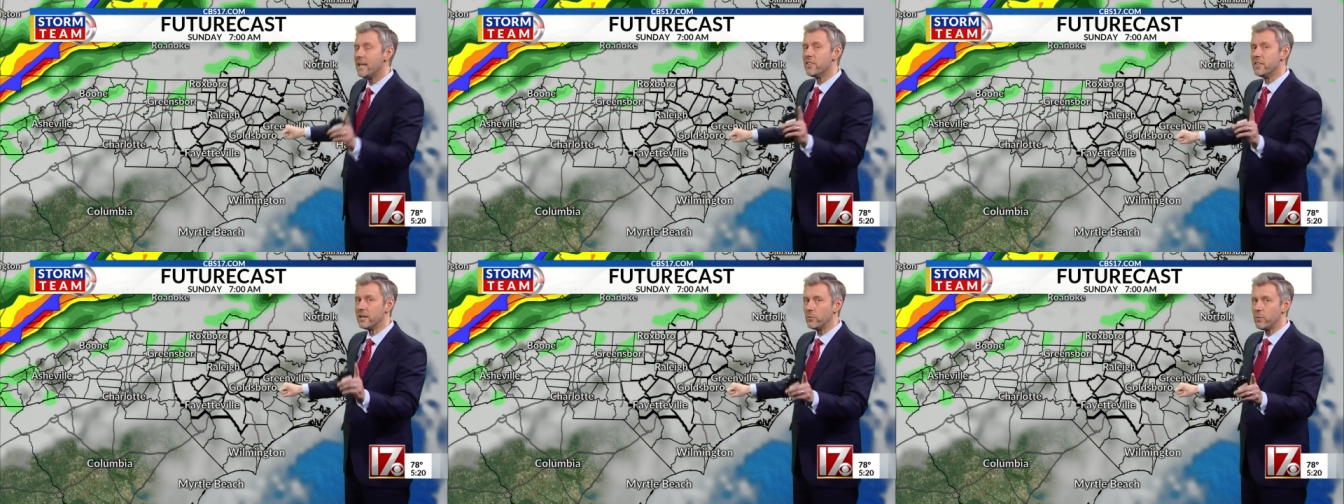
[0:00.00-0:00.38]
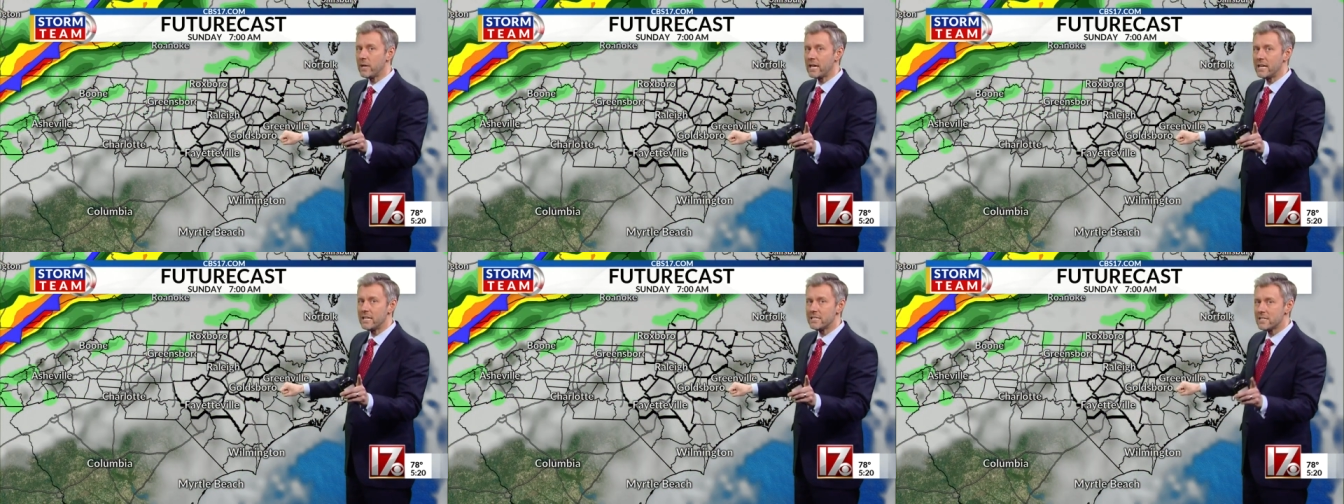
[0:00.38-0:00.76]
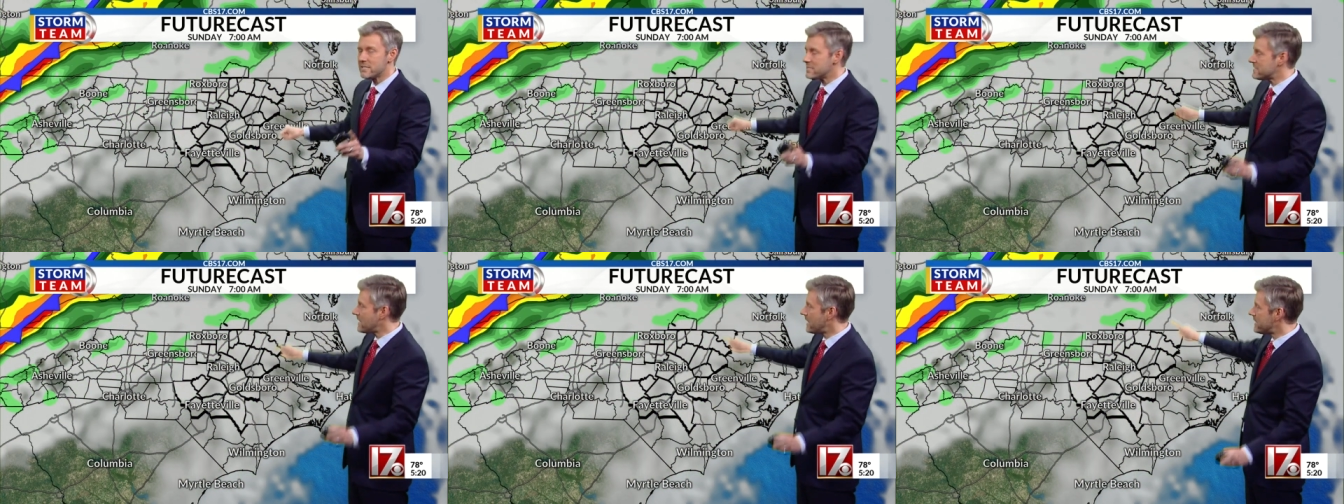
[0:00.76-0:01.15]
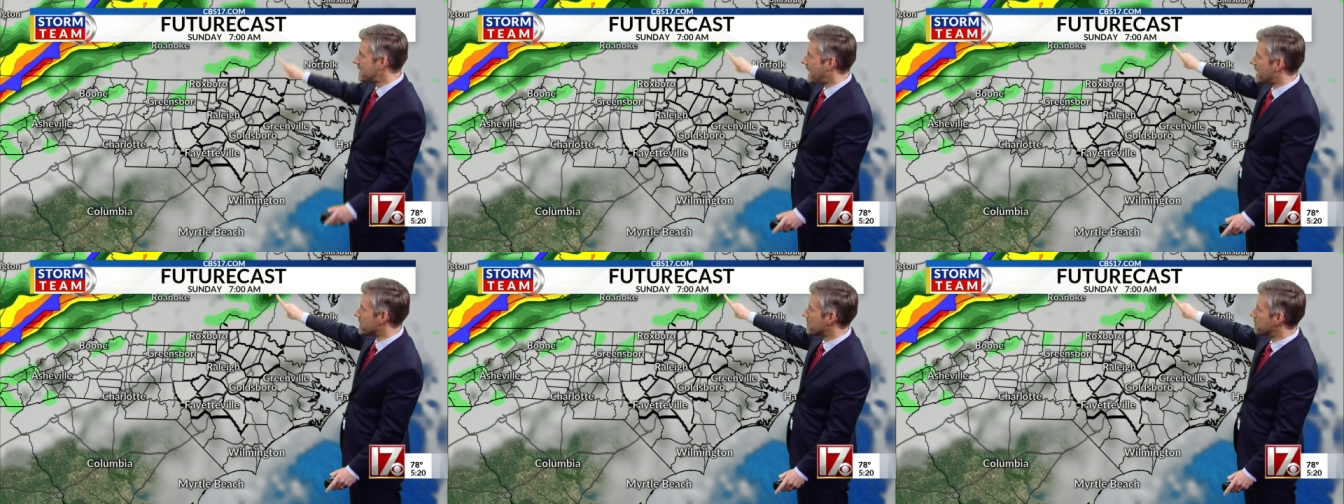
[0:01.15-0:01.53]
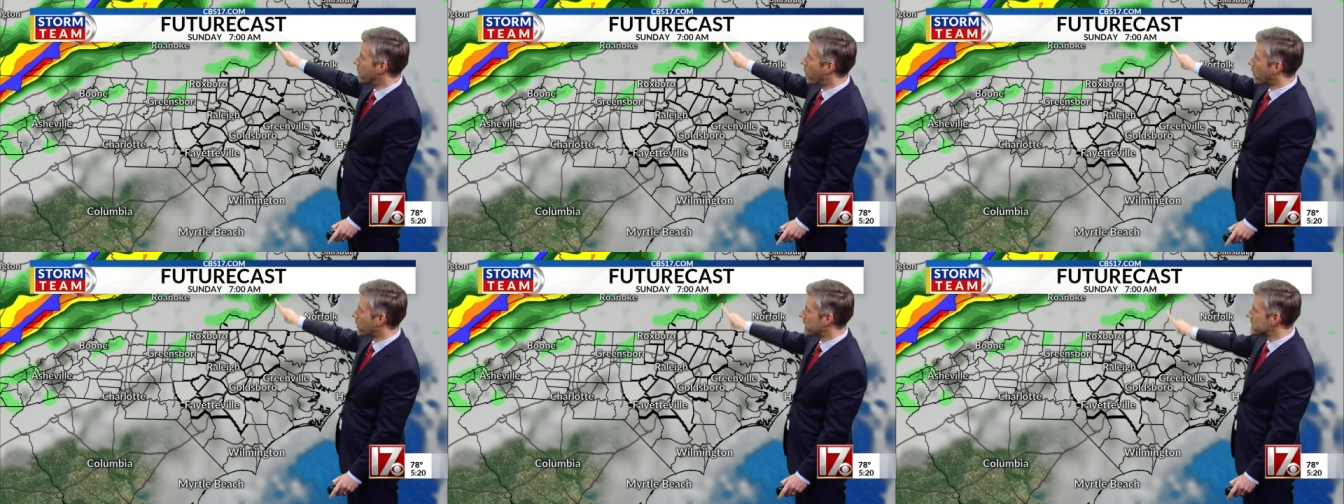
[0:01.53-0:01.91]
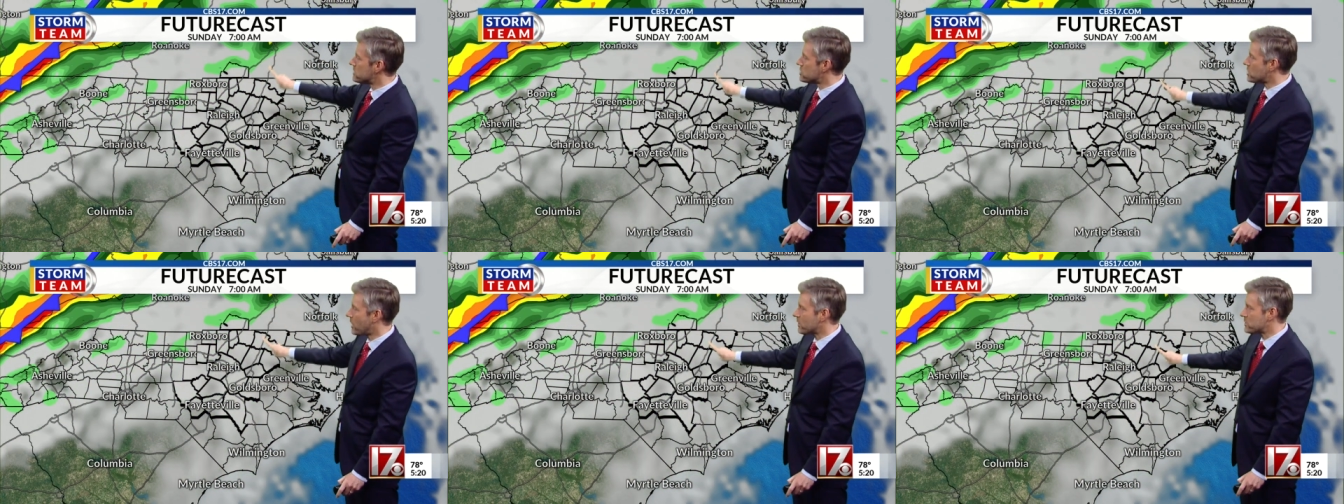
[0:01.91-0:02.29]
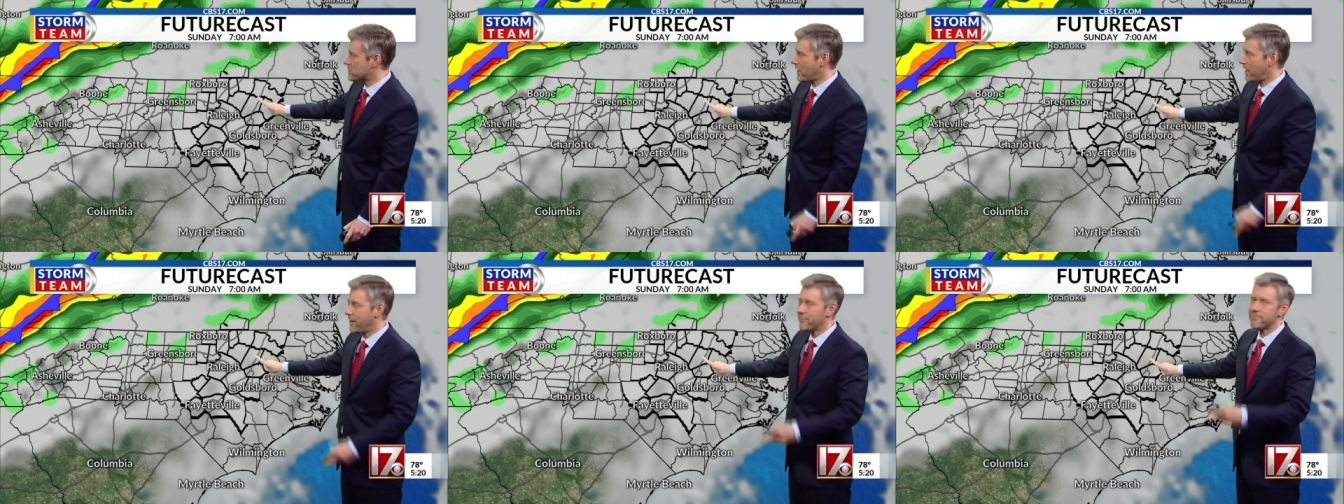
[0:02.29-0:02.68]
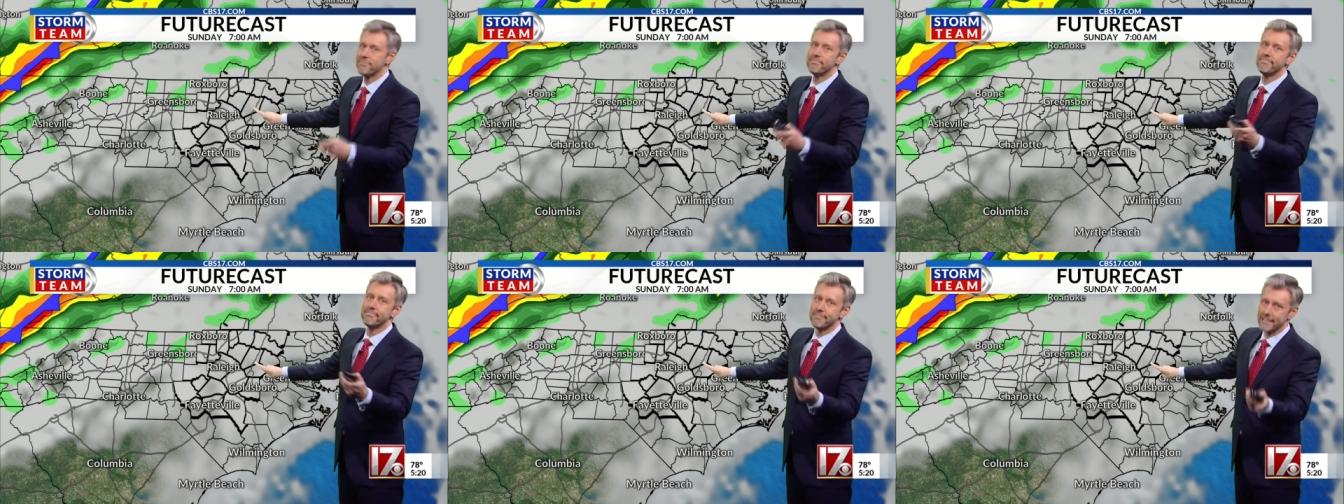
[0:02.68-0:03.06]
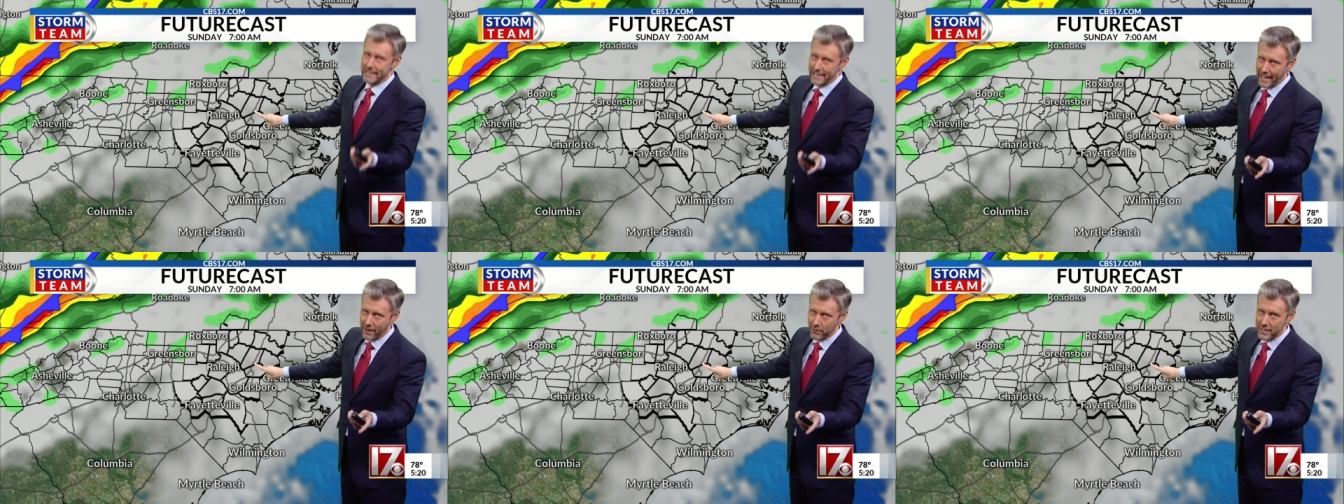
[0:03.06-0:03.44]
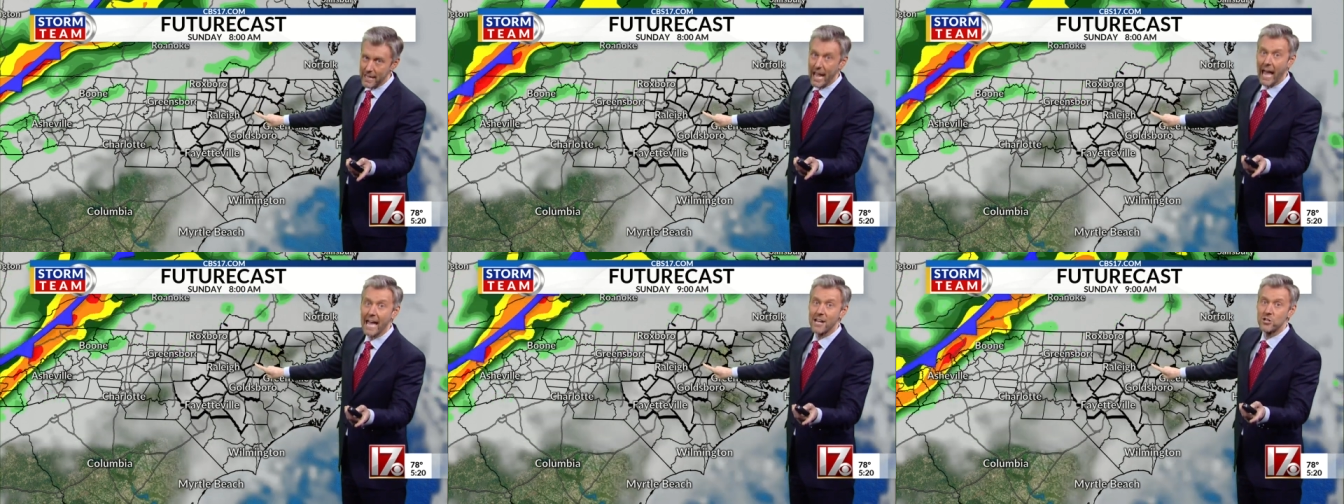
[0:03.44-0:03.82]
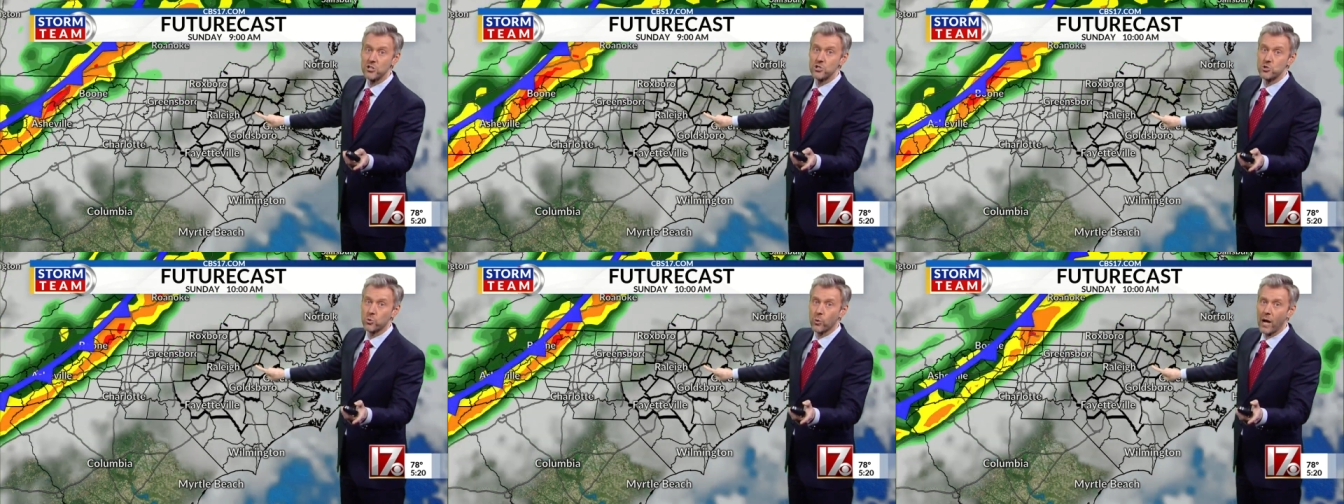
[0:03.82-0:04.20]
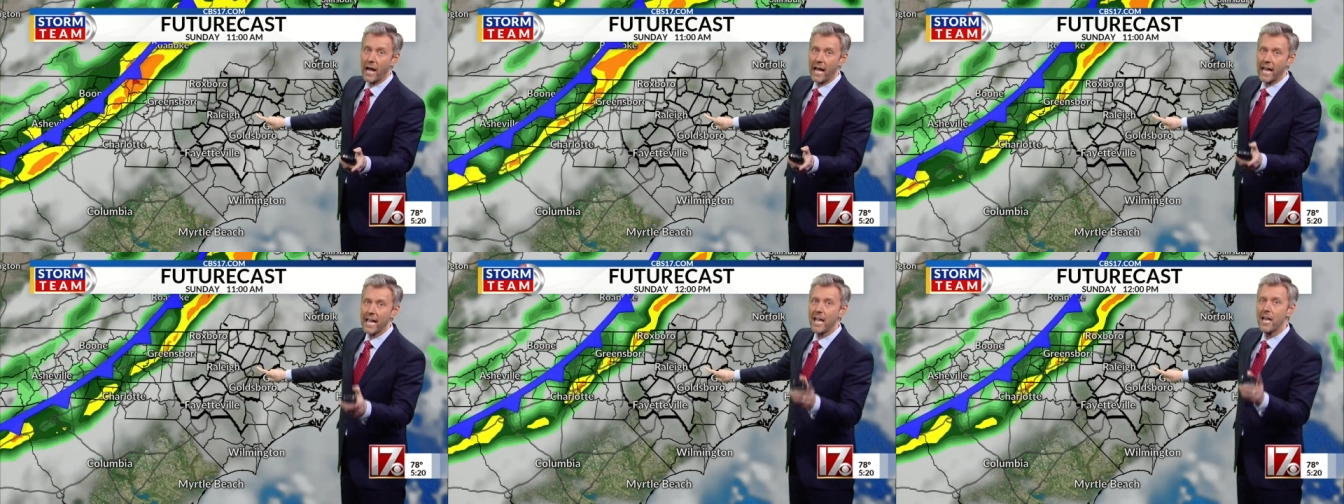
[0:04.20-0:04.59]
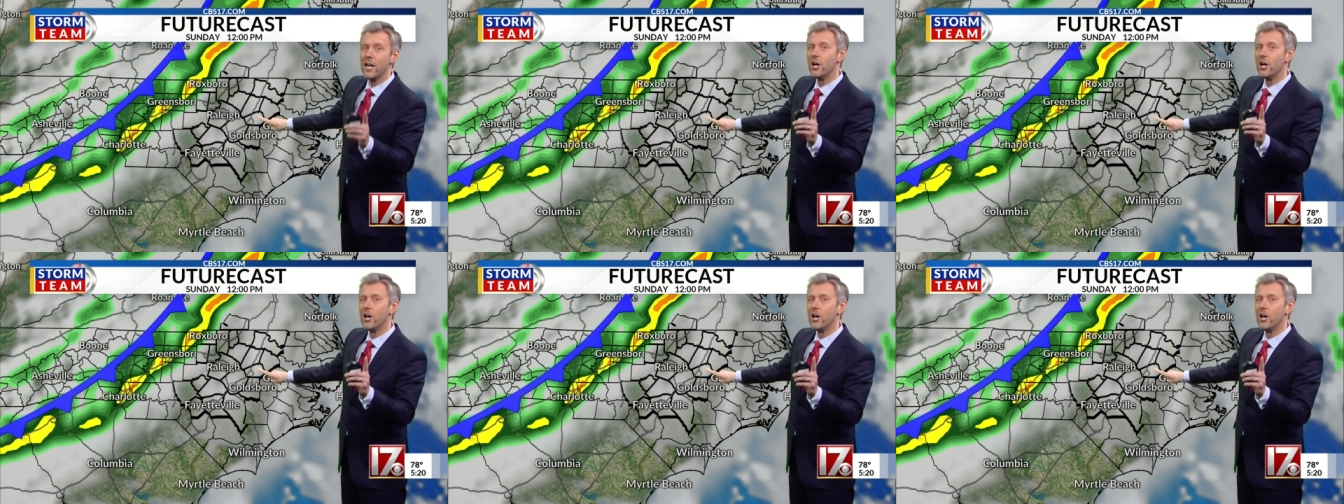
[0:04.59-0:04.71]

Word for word: Then we get into Sunday. The morning starts off cloudy and dry.